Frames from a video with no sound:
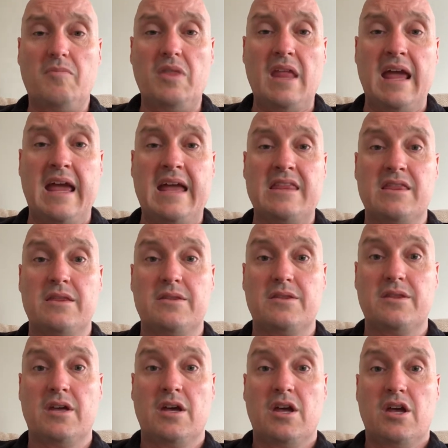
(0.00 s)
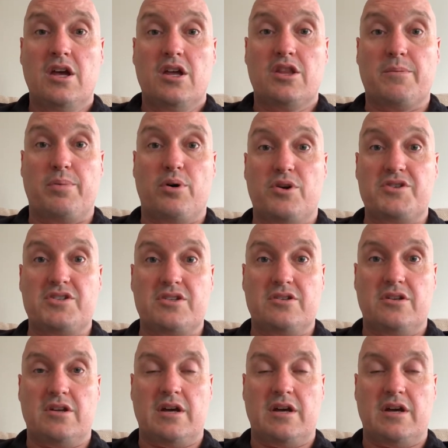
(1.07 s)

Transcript: and the person,